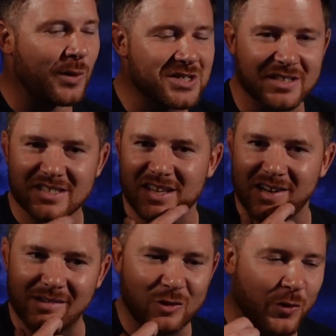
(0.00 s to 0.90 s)
Once they start,
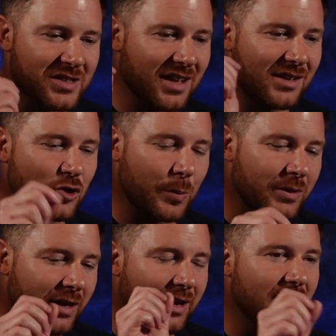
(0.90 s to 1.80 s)
they start
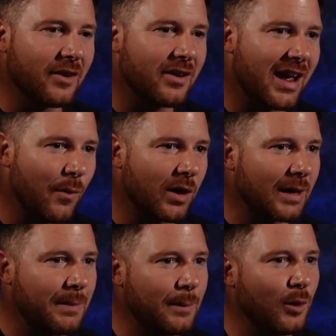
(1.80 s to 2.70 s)
dropping it into their network,
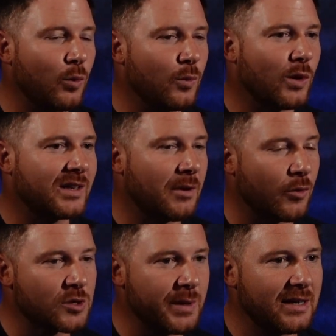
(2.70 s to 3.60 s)
and people will word of mouth
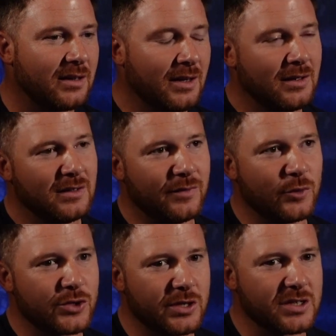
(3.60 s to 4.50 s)
will spread. If
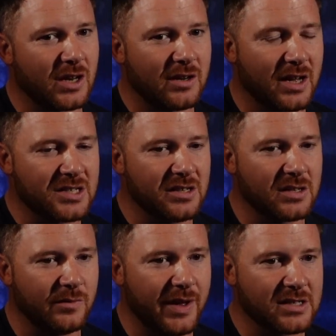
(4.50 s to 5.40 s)
you're seen as a serious
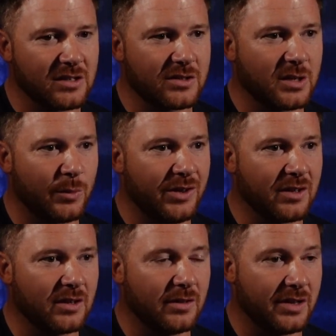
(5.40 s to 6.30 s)
investor and someone
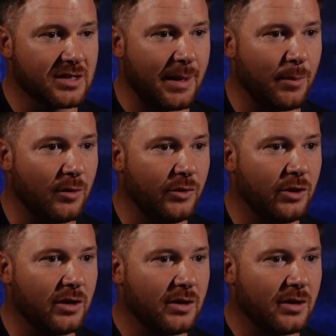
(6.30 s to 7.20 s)
that's capable of doing
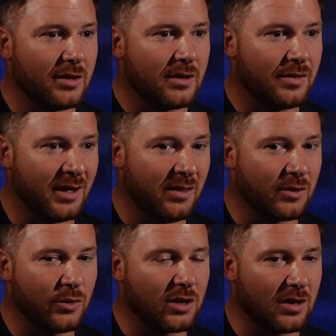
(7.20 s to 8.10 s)
it, then they're
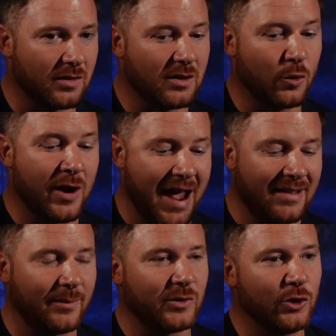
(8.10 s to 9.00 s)
going to
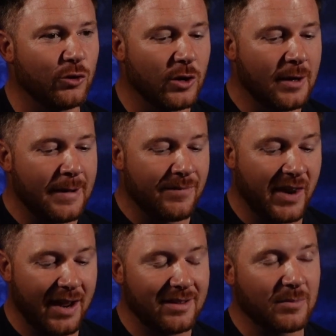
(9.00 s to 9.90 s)
end up to you. Then
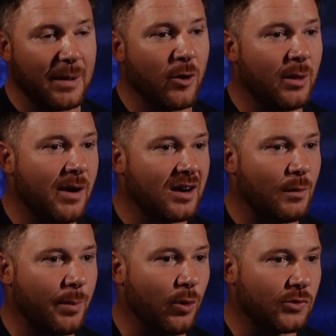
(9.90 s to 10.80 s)
it ended up coming on the market
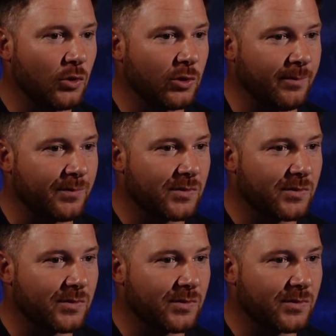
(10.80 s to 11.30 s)
with portfolio.